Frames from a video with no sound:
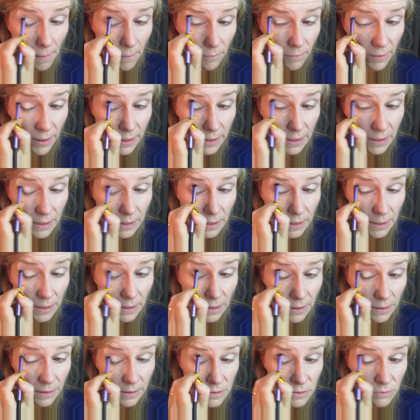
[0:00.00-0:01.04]
Right in
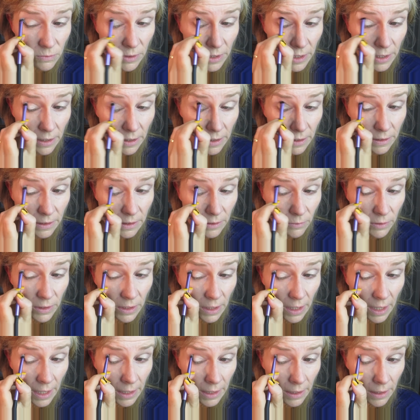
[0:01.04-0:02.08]
here is where you want
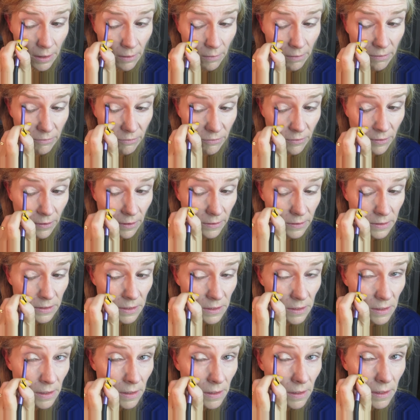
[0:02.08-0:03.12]
to kind of go in
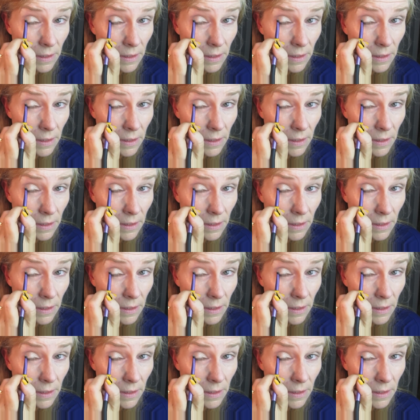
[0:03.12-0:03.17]
first.